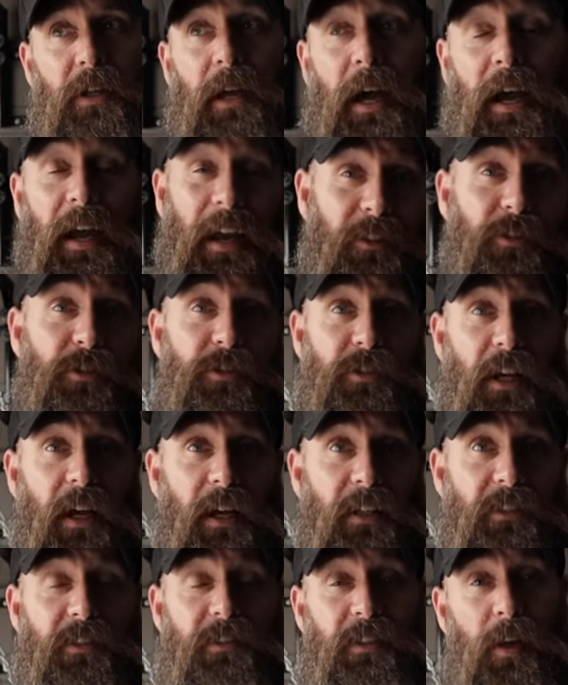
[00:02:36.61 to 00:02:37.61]
I
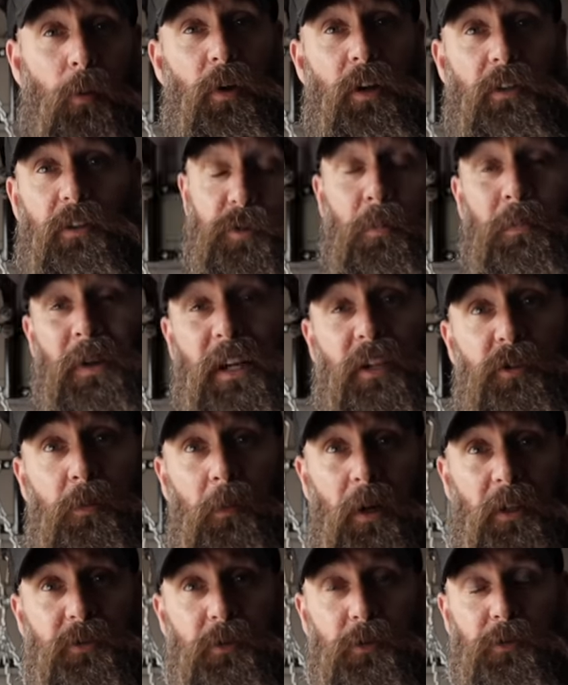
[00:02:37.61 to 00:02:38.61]
exercised because I wanted beach
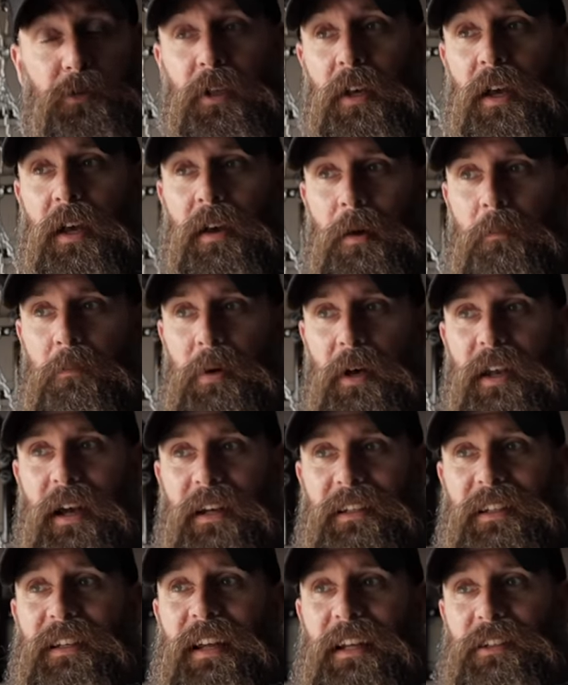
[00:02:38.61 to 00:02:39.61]
muscles, but
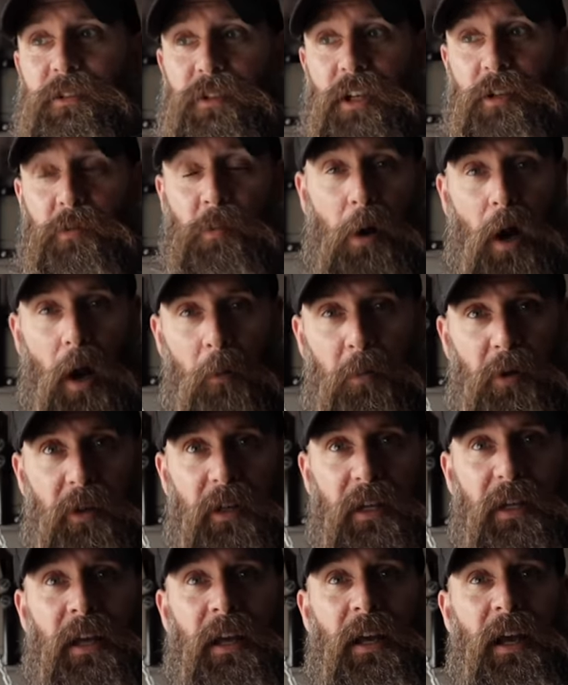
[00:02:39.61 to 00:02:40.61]
I didn't exercise
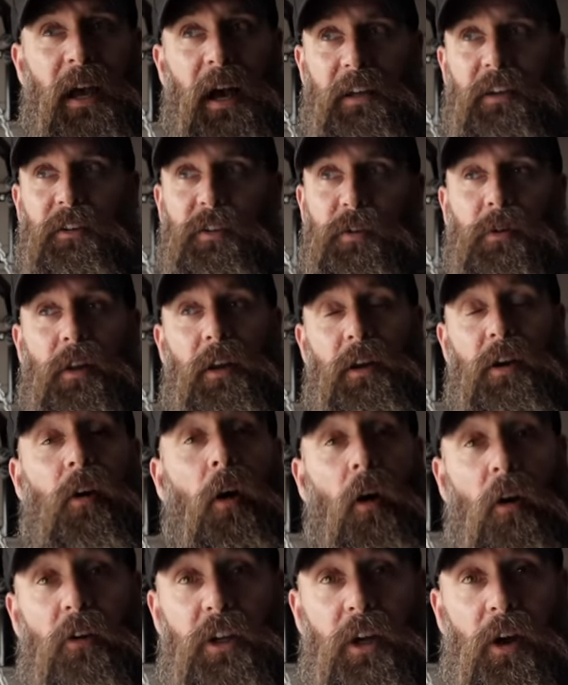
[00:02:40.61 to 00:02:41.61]
properly. I didn't do a lot of
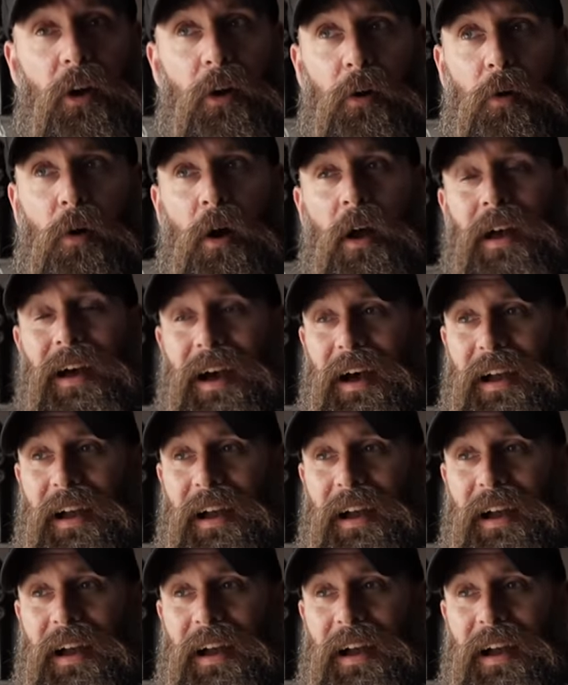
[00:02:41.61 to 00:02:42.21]
cardio.